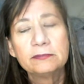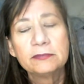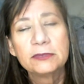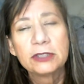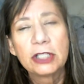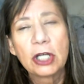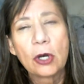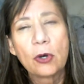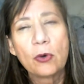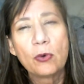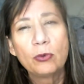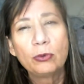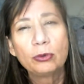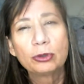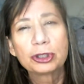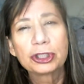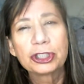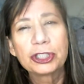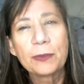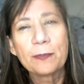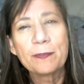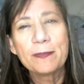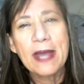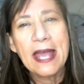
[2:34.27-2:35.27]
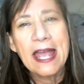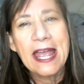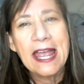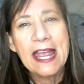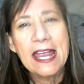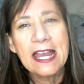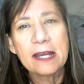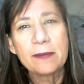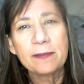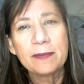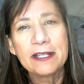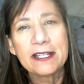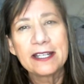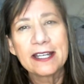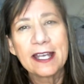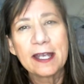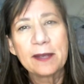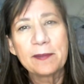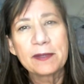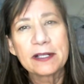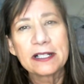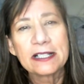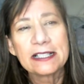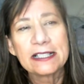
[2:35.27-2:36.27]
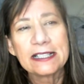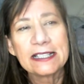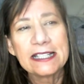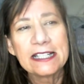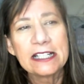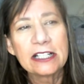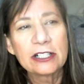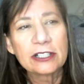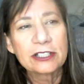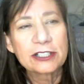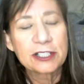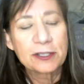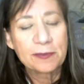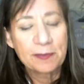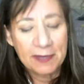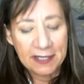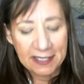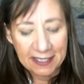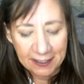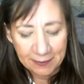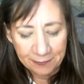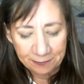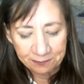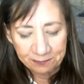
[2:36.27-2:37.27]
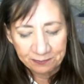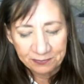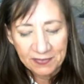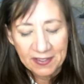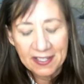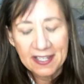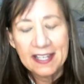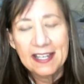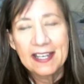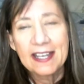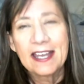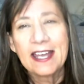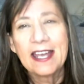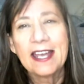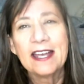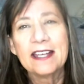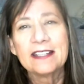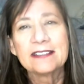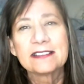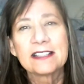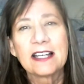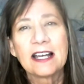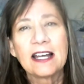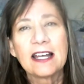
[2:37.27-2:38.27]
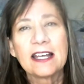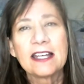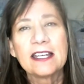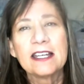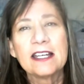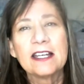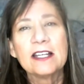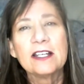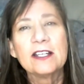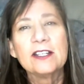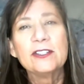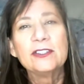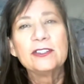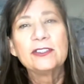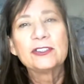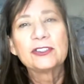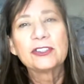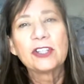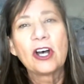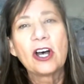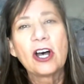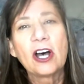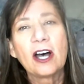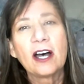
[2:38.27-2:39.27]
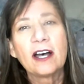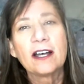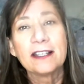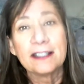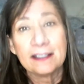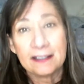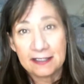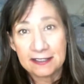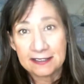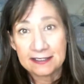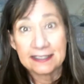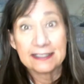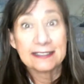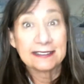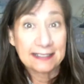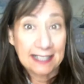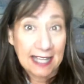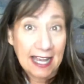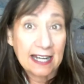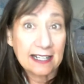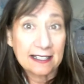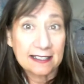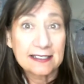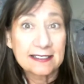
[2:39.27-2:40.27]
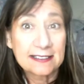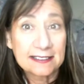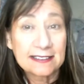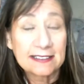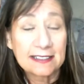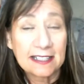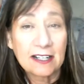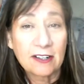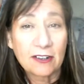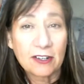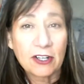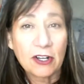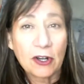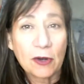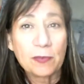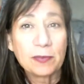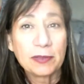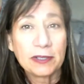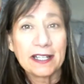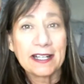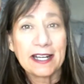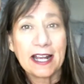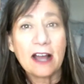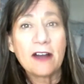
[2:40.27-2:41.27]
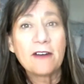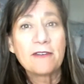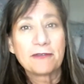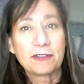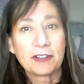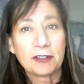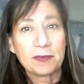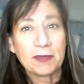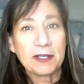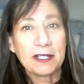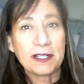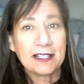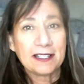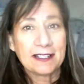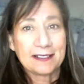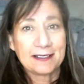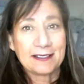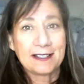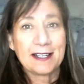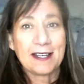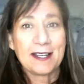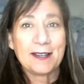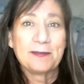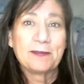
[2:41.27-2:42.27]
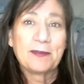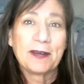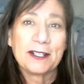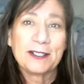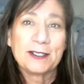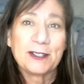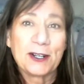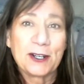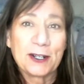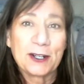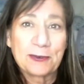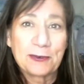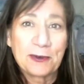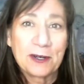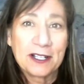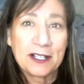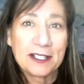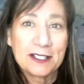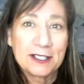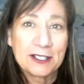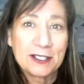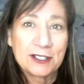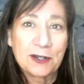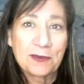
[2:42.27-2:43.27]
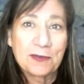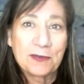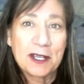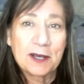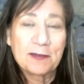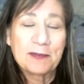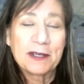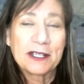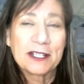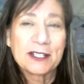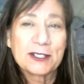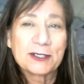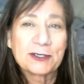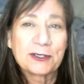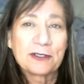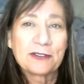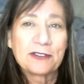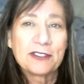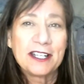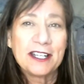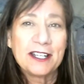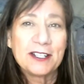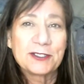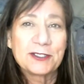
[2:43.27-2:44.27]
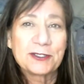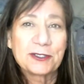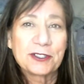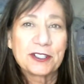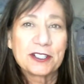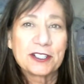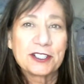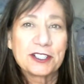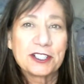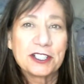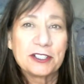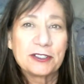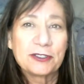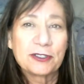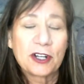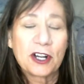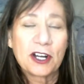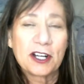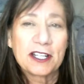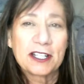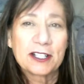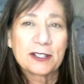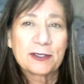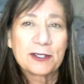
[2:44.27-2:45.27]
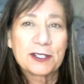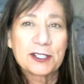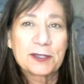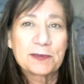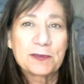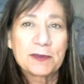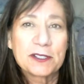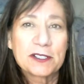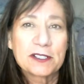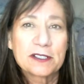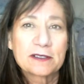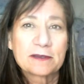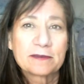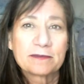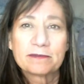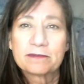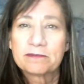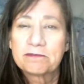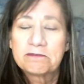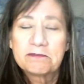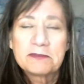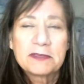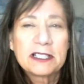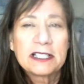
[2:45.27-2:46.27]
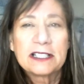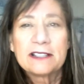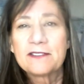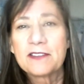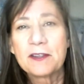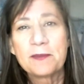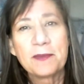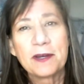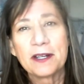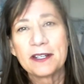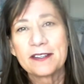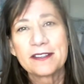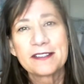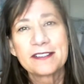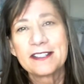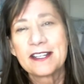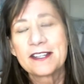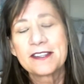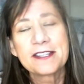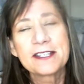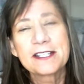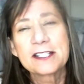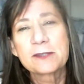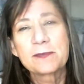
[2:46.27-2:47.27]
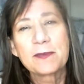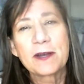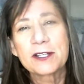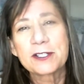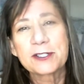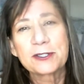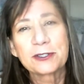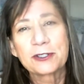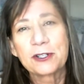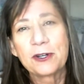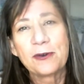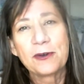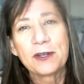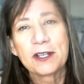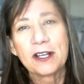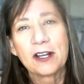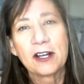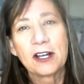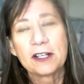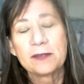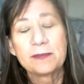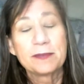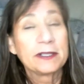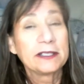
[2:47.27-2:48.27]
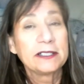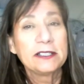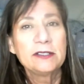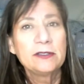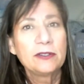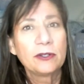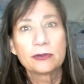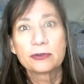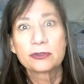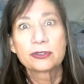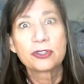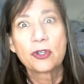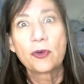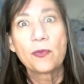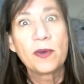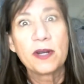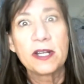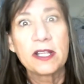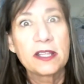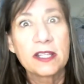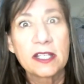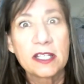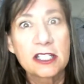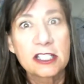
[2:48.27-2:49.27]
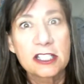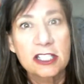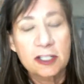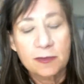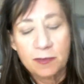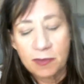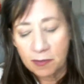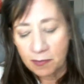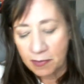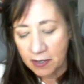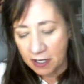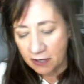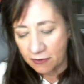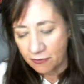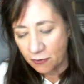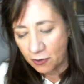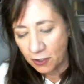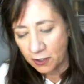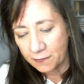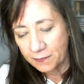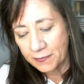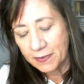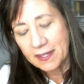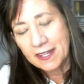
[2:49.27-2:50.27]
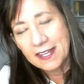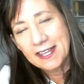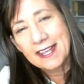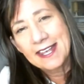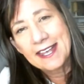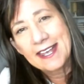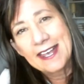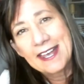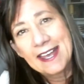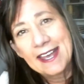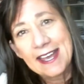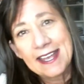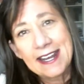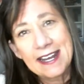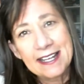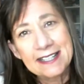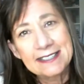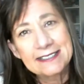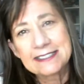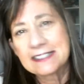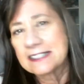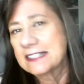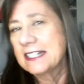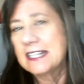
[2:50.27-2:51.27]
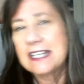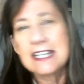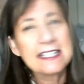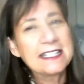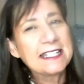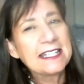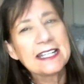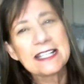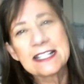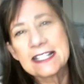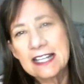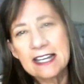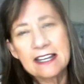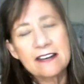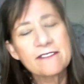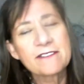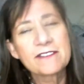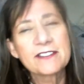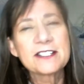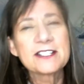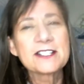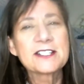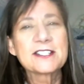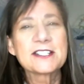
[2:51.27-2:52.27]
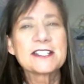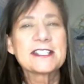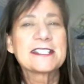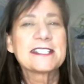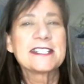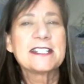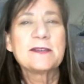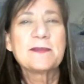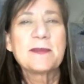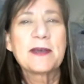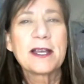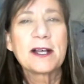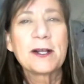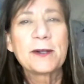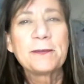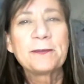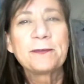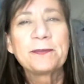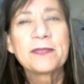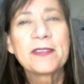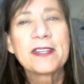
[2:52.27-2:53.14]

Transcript: the whole shebang became clear to me as I saw this exact scenario played out for me. And my daughter wanted to show me a picture of an angel that she'd drawn at Christmas, middle of the month, nothing special going on, but you know, so many things to prepare for. And I said, Yeah, yeah, I got to finish this email.